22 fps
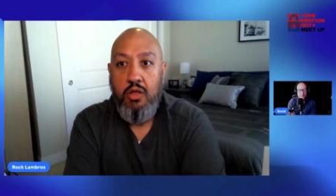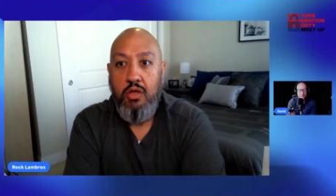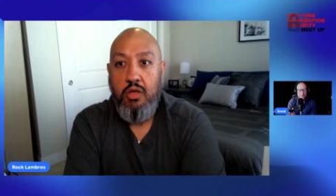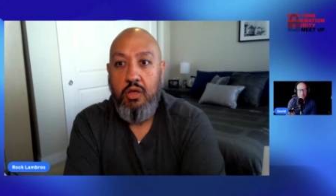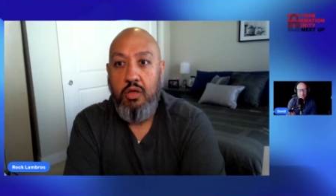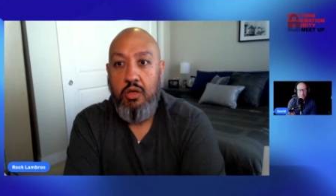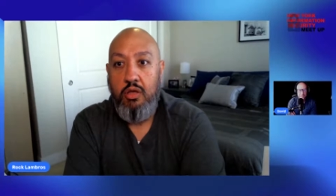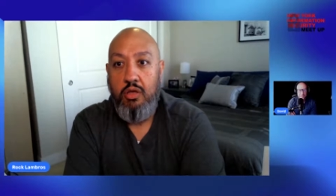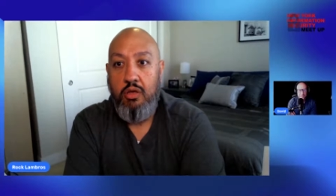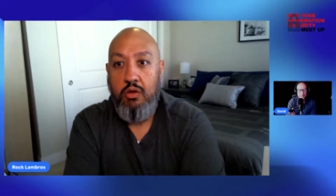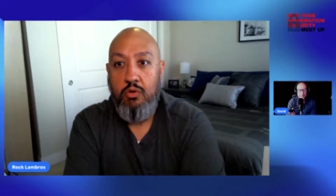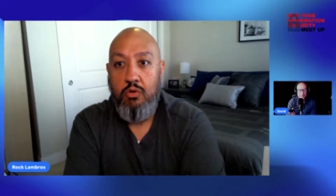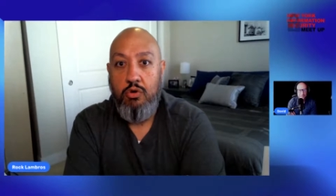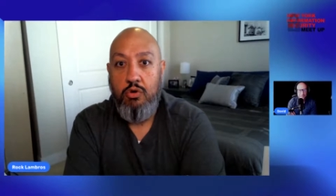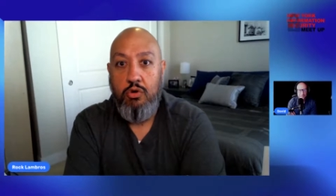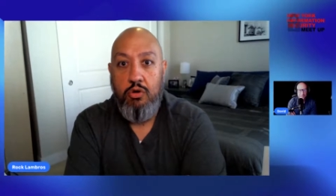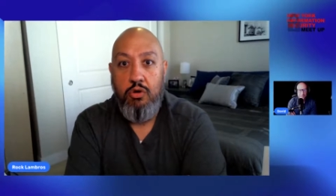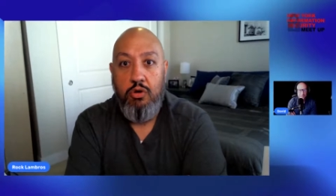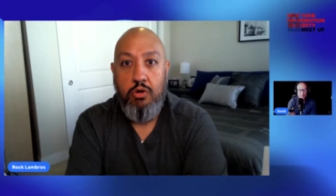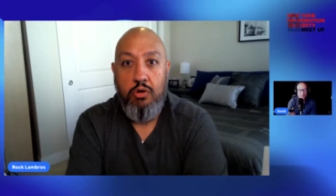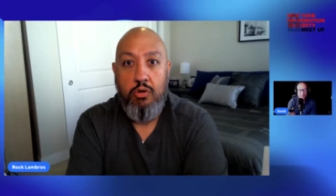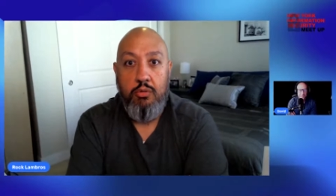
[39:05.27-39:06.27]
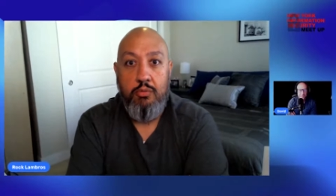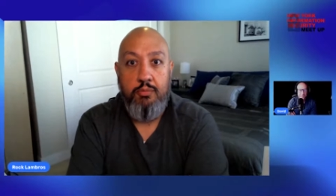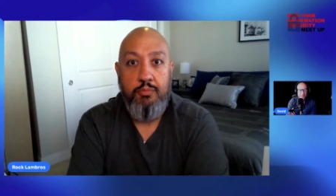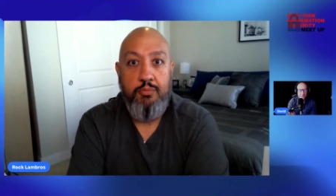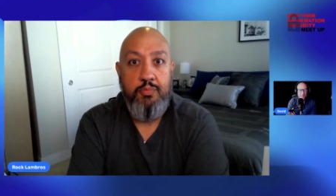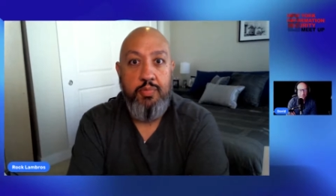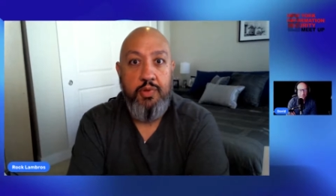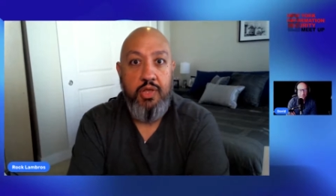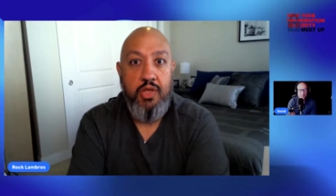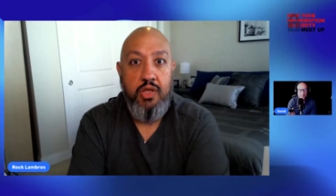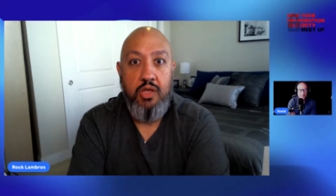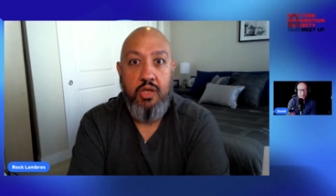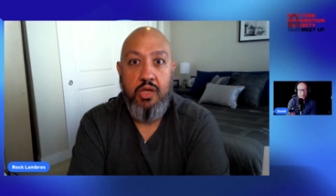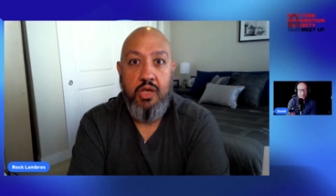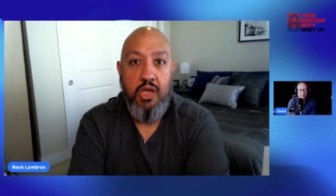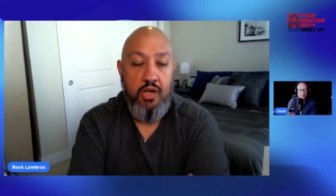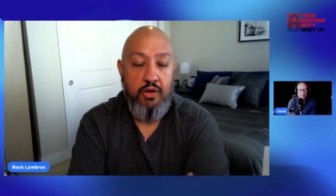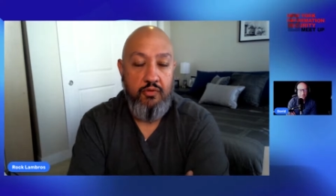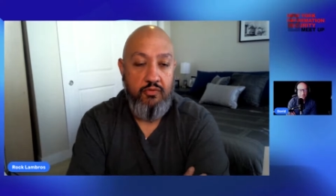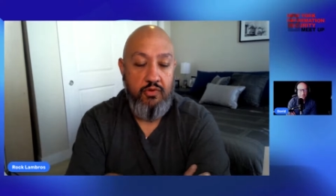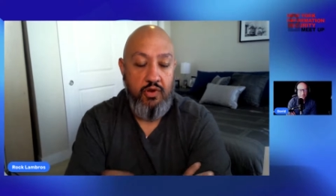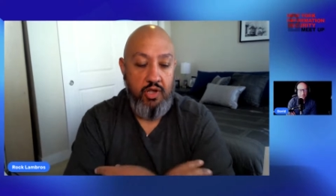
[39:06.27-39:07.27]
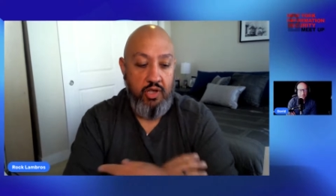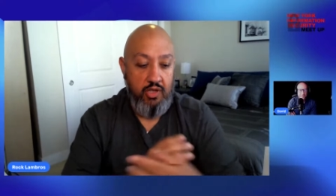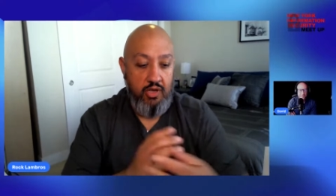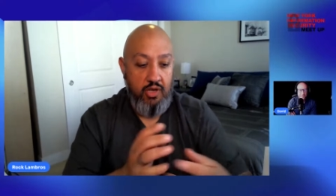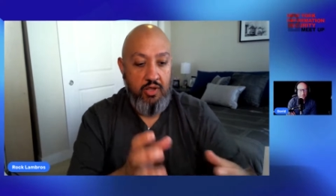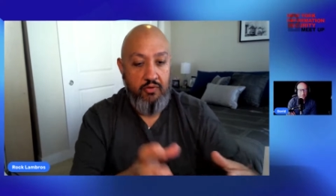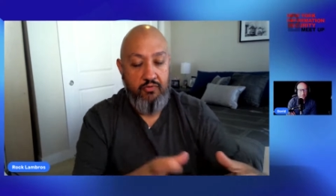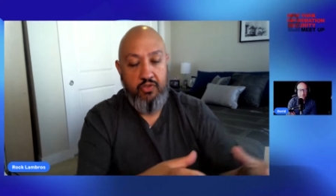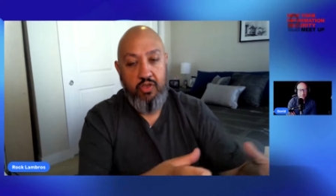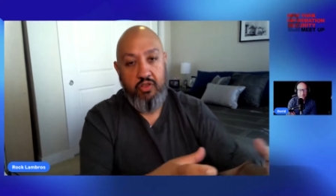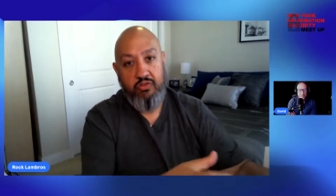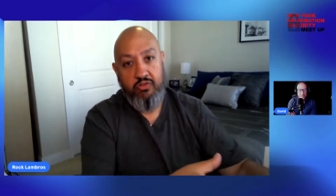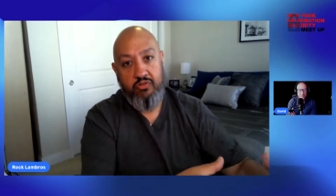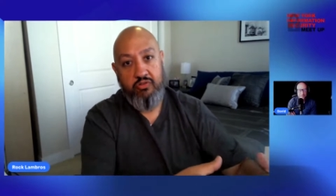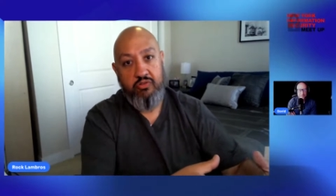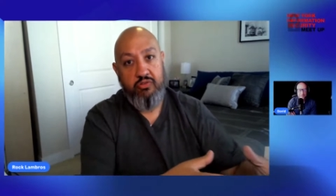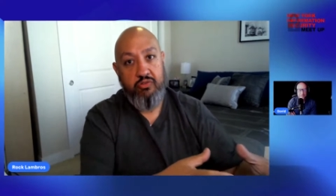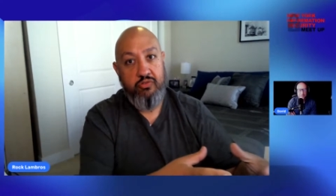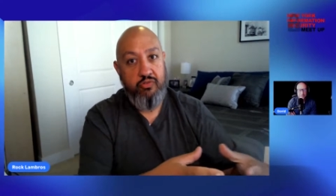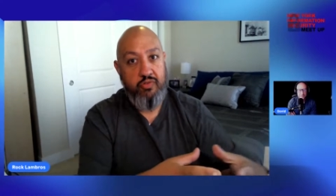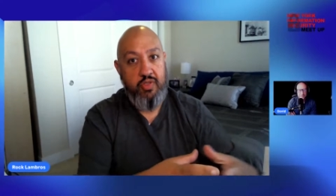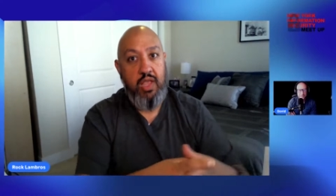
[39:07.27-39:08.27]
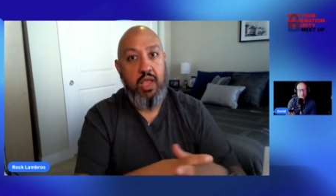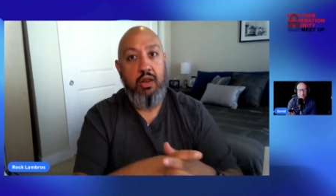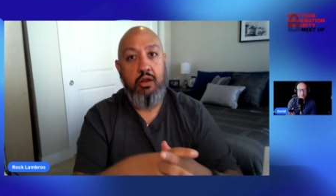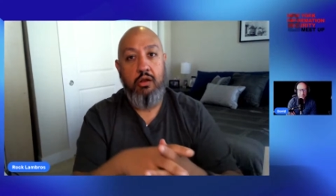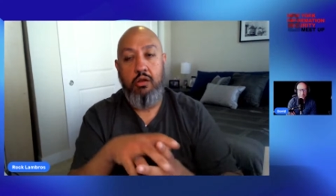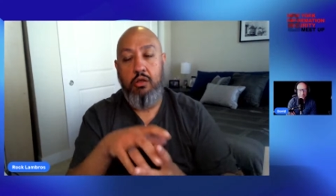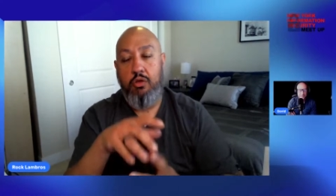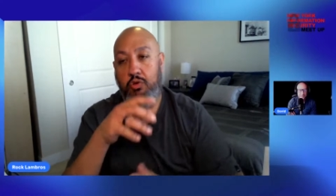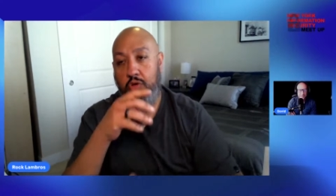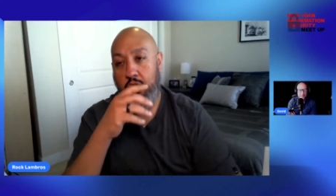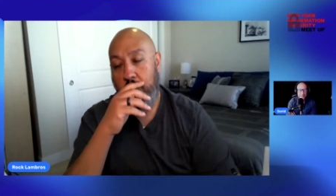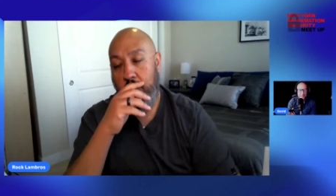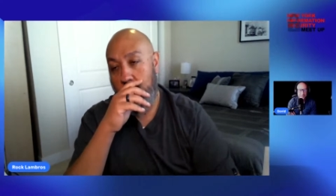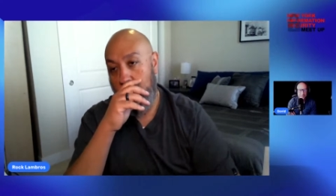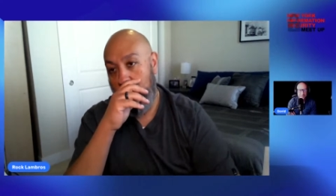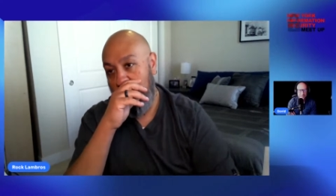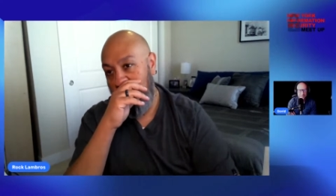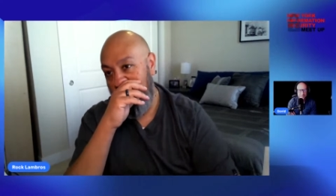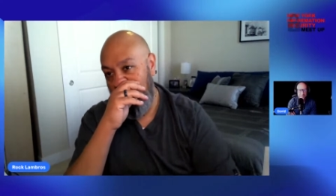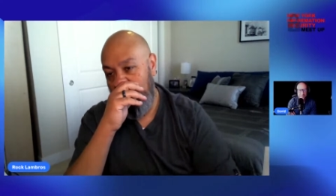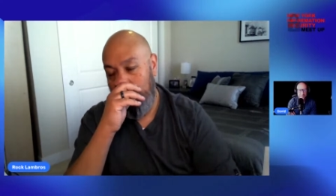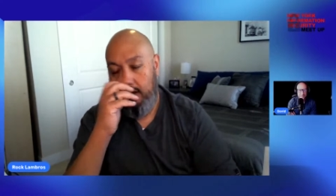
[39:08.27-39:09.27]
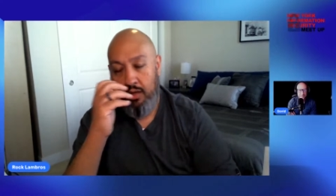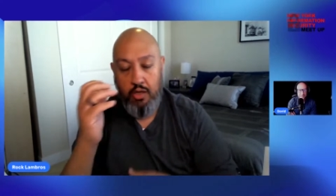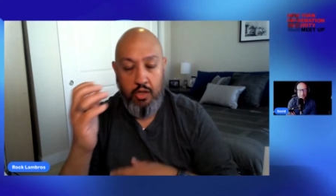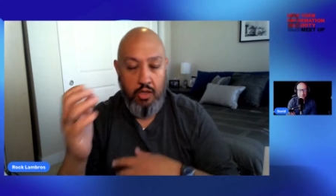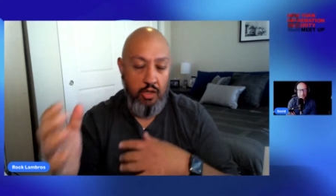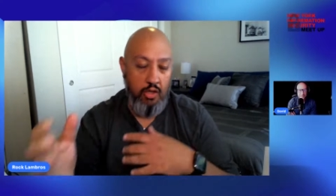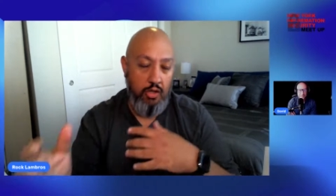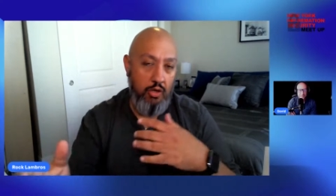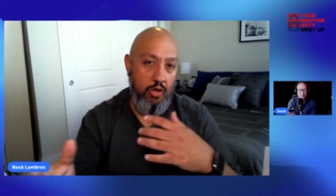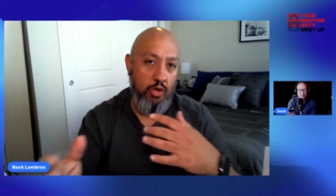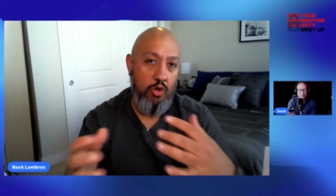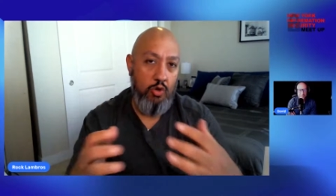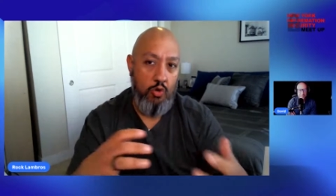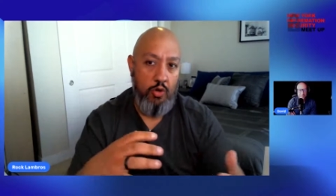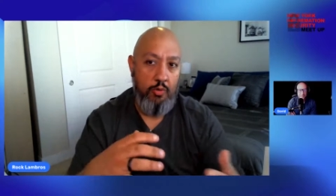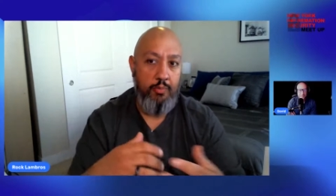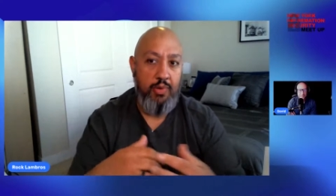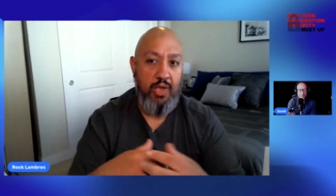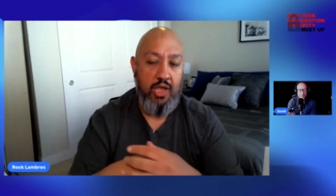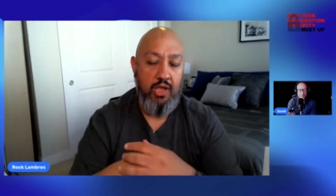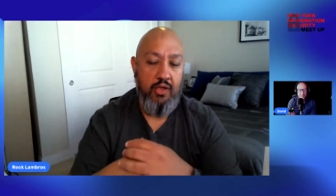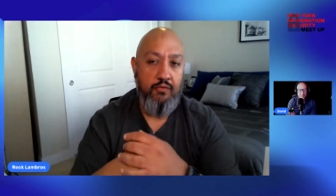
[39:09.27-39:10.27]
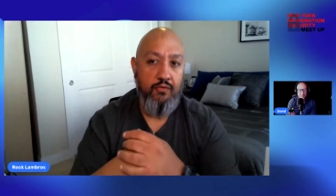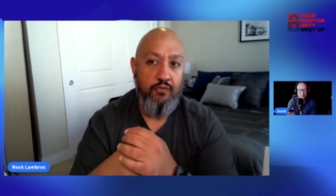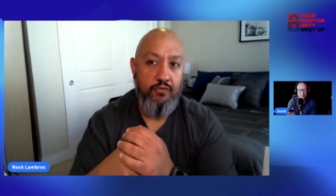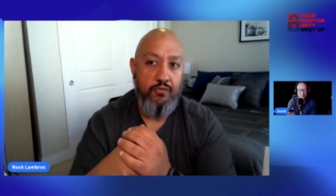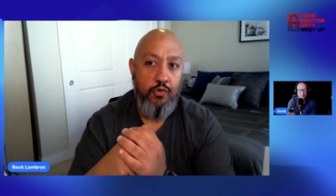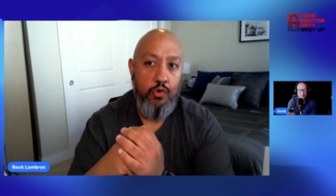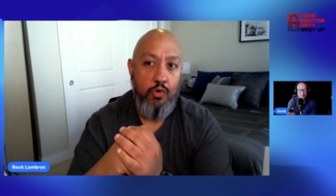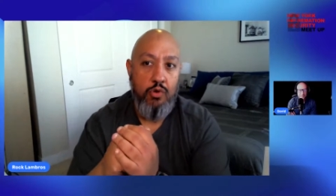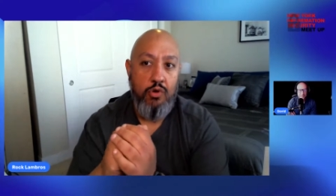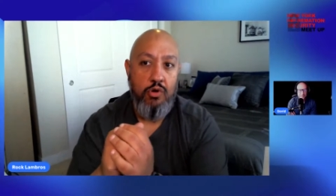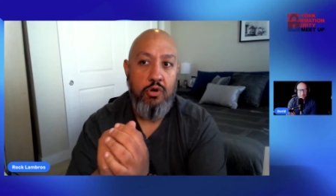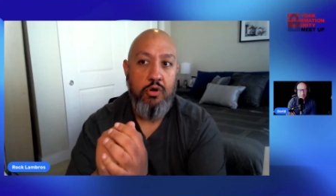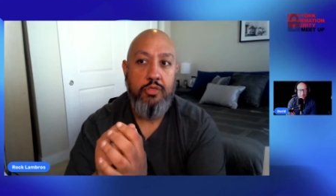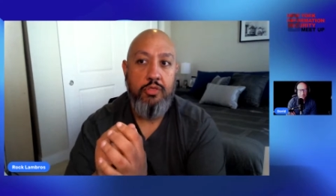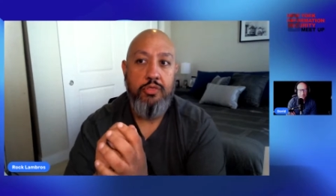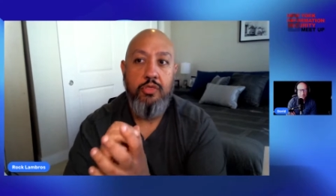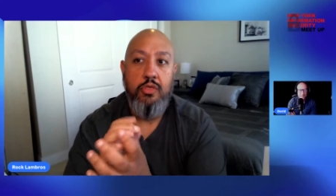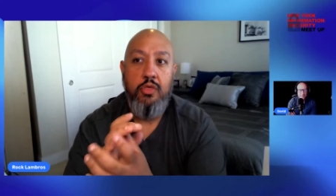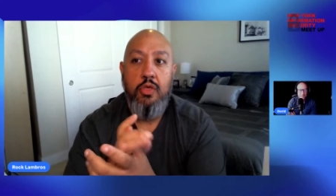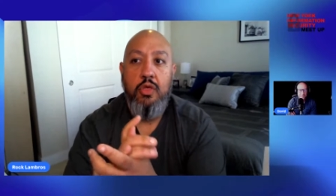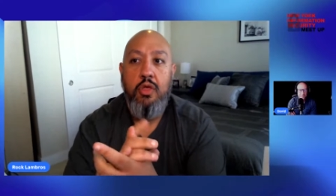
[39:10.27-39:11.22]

or be kind of like left as a standalone unit, going back and forth.